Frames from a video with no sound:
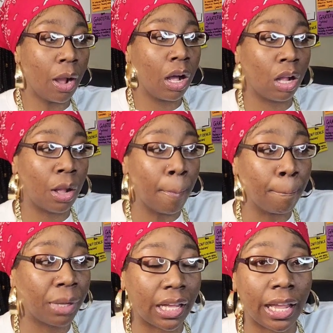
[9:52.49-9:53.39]
Um
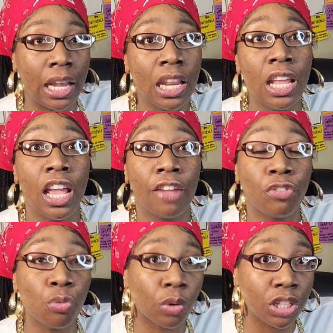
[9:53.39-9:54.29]
but
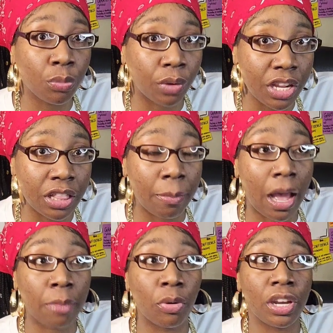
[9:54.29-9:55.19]
if you really read the
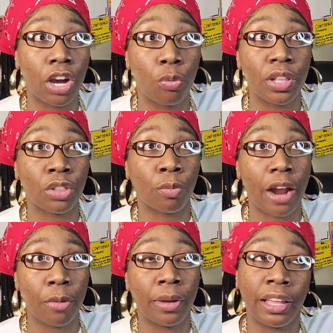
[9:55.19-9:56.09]
Bible and know it the
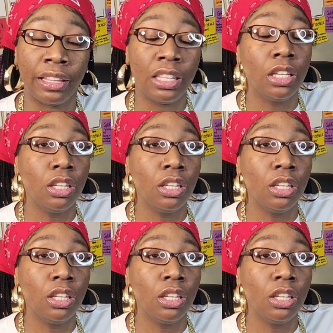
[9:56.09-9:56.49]
right way,